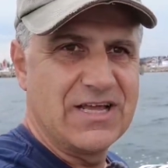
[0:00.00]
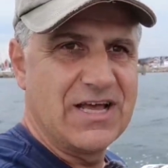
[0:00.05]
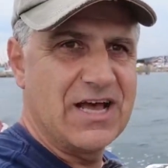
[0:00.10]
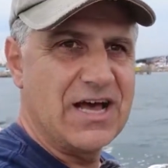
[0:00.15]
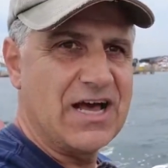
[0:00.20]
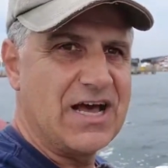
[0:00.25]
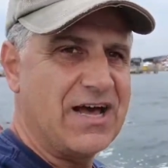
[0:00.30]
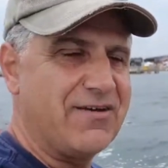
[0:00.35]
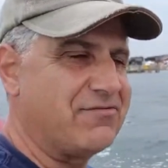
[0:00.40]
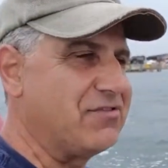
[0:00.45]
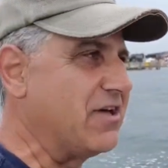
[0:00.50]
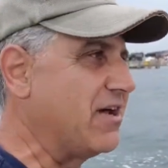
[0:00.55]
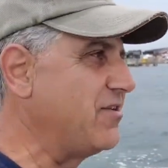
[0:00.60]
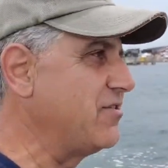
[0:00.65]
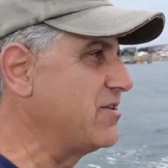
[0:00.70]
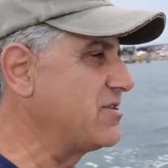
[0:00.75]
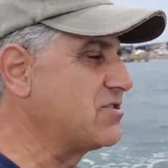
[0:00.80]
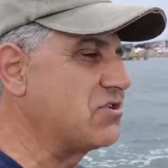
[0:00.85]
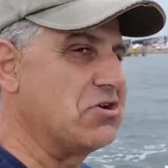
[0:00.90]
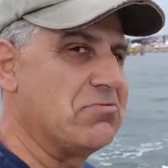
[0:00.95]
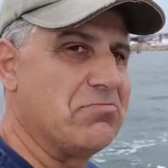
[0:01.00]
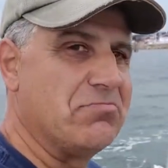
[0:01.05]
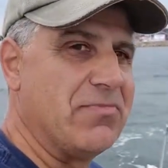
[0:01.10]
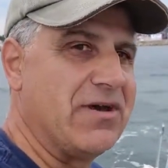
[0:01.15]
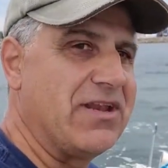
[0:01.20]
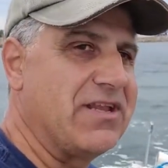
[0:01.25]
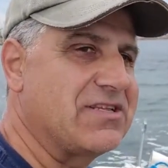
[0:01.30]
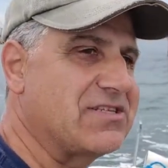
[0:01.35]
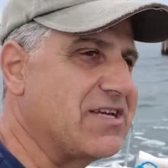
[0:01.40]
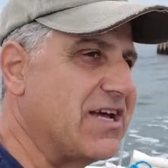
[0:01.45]
I have done this trip
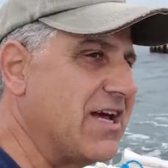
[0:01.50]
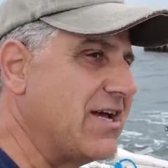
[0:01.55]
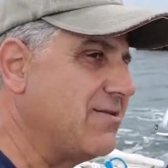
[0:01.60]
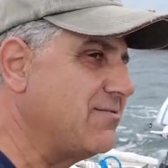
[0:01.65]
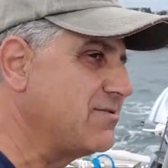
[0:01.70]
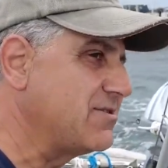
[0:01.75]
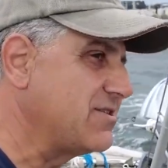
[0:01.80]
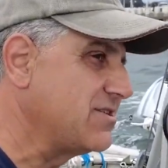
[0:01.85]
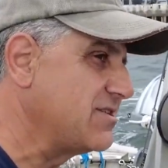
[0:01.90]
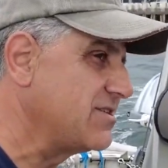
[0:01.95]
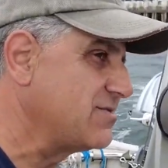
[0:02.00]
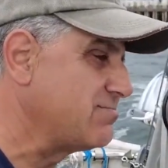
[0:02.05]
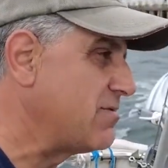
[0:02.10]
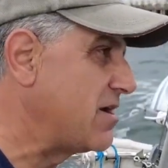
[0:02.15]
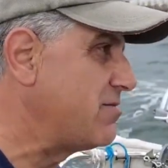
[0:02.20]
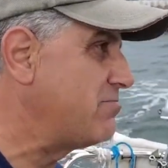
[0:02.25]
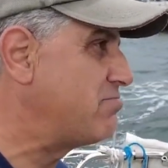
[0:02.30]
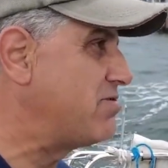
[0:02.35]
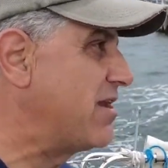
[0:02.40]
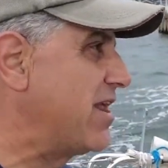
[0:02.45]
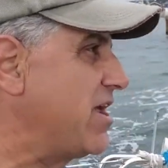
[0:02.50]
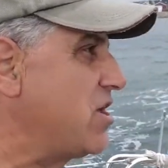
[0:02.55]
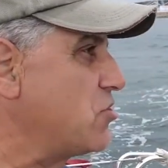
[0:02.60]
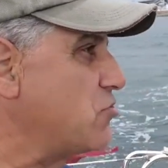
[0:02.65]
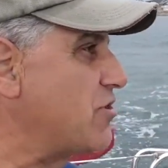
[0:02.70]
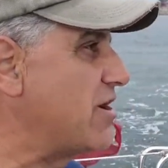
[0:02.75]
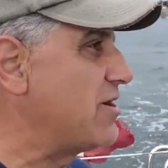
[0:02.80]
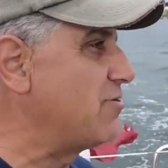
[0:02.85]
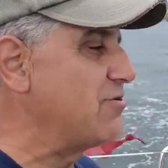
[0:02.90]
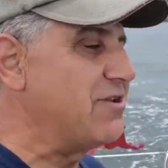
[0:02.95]
many times. This is my playing
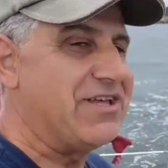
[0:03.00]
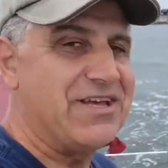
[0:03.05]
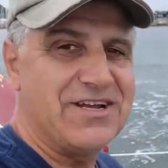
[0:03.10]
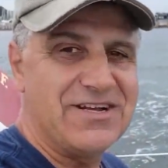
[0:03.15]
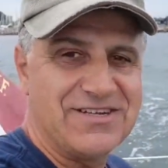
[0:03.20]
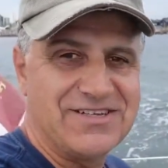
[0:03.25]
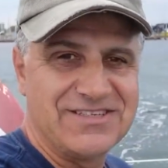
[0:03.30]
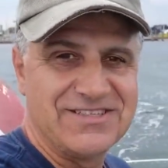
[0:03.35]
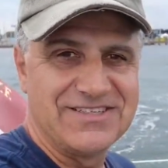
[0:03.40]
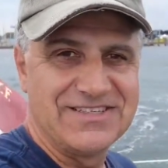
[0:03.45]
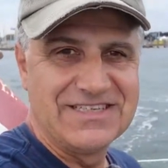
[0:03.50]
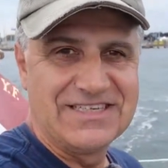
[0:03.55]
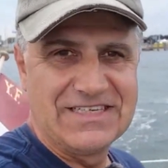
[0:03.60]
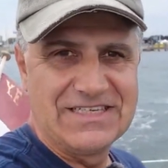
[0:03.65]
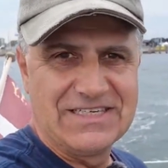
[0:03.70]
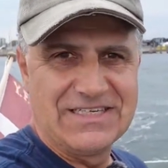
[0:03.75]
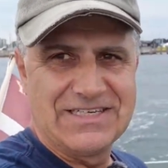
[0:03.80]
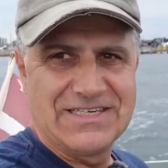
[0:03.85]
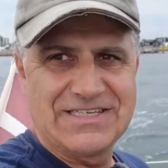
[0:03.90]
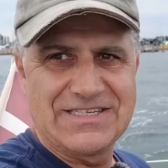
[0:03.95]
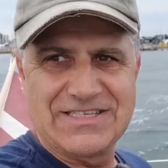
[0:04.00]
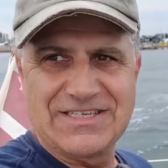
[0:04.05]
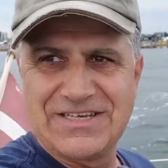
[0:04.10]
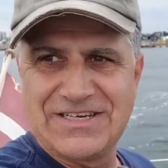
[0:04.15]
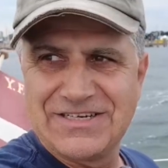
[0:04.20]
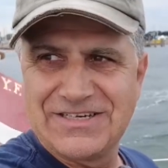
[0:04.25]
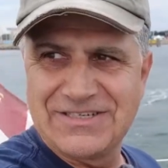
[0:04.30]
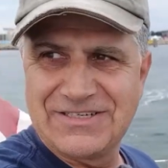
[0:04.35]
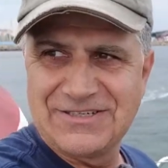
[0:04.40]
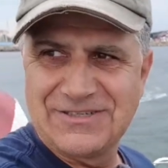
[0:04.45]
ground here.
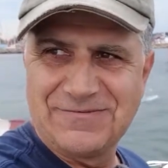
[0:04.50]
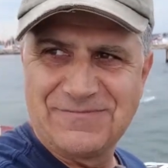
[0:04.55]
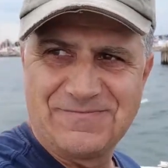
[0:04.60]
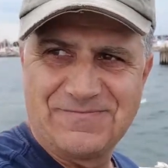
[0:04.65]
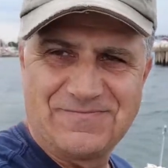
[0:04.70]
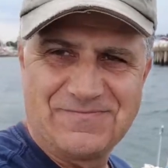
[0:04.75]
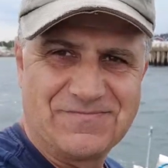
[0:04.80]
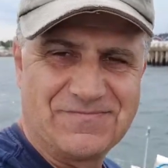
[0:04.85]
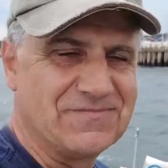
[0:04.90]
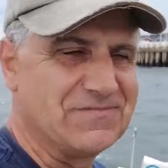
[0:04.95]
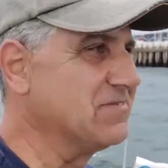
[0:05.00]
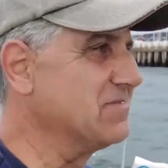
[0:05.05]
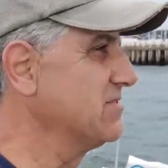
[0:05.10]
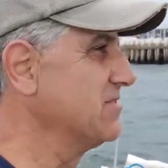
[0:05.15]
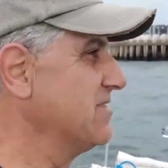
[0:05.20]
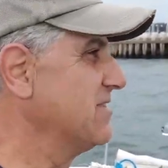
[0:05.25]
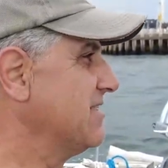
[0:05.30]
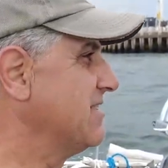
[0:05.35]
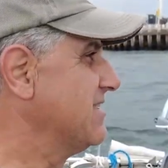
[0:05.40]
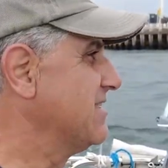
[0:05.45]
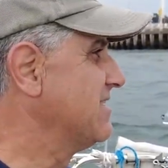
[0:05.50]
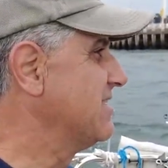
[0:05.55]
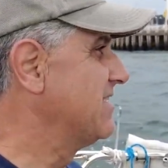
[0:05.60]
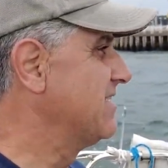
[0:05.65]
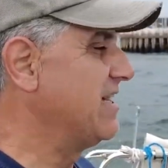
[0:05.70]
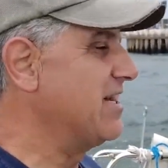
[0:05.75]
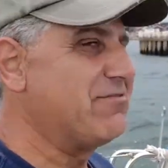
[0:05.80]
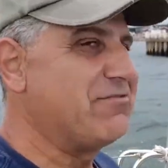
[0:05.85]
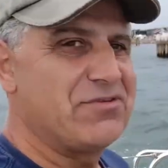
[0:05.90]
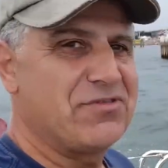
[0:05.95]
So
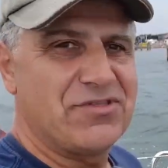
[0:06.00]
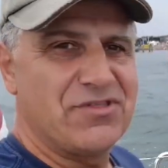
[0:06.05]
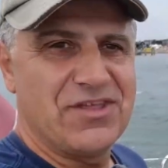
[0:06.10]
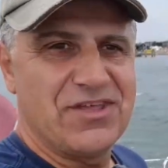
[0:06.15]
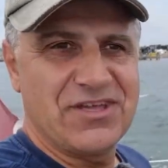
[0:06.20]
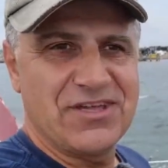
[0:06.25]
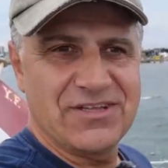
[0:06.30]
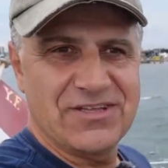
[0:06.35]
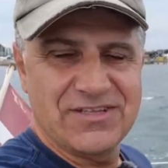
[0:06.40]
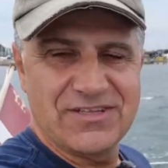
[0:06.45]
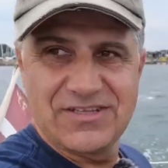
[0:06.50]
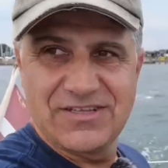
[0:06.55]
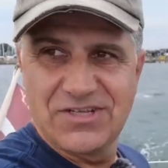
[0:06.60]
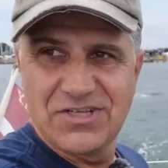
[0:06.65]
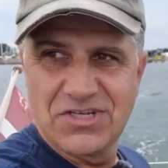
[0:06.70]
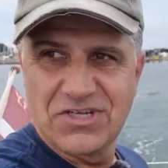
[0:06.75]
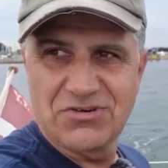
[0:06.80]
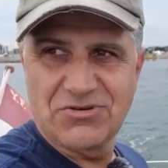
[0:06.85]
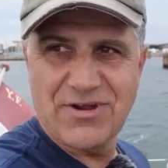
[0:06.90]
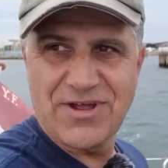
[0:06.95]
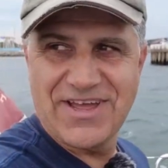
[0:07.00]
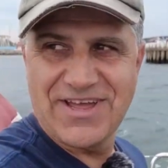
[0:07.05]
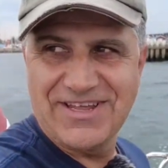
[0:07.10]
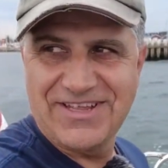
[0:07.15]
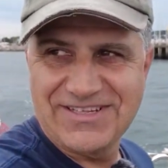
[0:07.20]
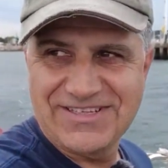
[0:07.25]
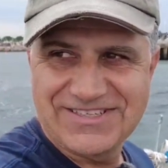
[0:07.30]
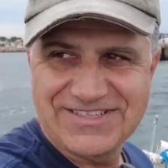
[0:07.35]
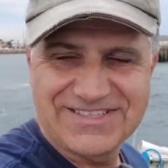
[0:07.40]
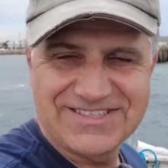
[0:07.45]
everything great.
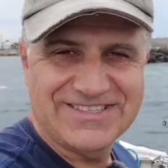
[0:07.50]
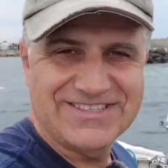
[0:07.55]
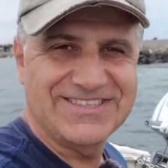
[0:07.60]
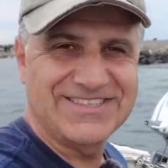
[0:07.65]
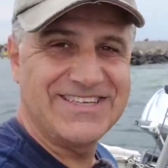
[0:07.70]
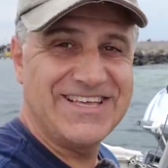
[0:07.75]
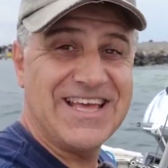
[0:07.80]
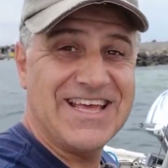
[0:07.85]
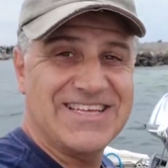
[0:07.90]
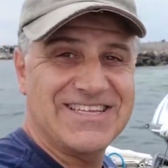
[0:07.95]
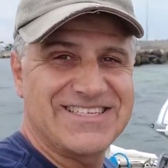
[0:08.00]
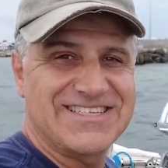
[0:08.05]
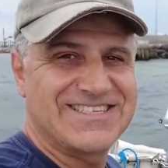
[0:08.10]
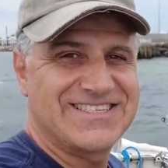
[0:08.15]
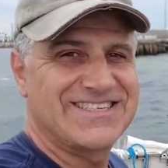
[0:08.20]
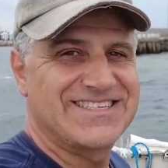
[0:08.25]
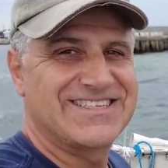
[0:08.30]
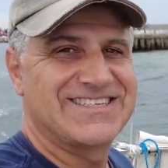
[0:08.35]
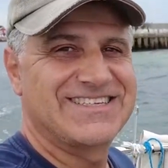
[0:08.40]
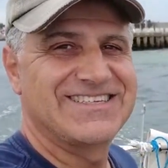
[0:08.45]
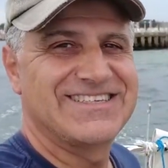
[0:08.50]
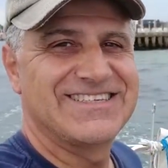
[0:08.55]
Yes.